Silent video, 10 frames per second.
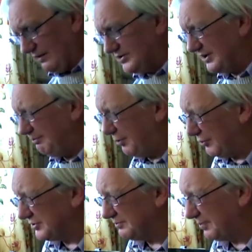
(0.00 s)
an
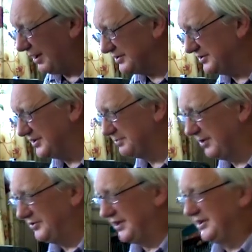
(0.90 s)
important part in this
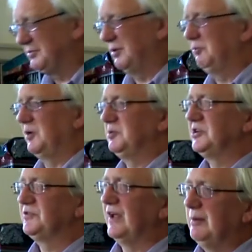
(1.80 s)
process,
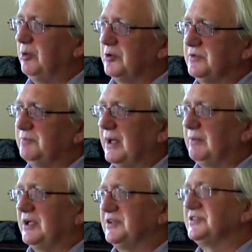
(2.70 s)
which is very important
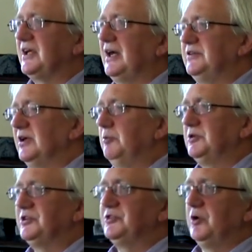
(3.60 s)
people understand, and
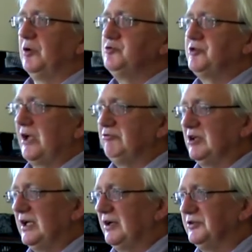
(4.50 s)
which is not
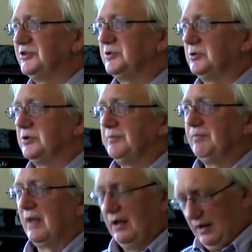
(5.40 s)
generally understood.
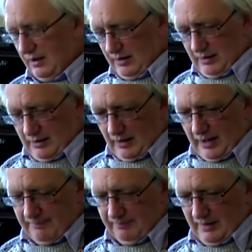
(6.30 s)

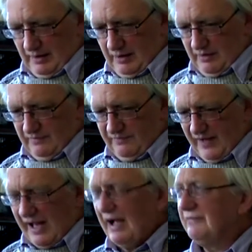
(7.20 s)

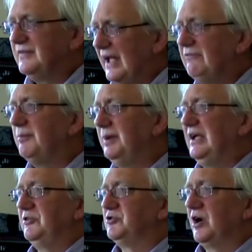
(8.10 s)
There have never
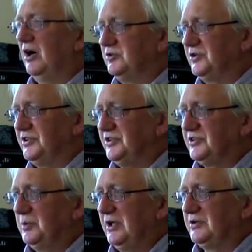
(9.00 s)
been charges in
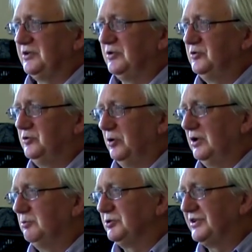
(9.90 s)
Sweden.
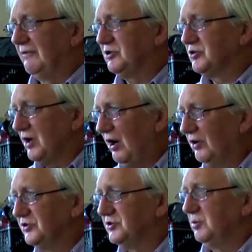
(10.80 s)
Julian was never
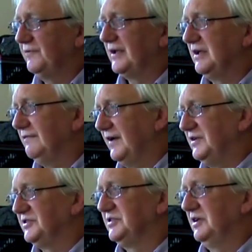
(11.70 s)
charged with any
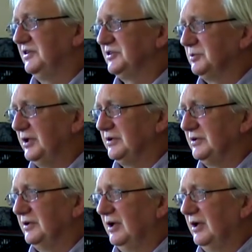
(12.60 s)
offence in Sweden.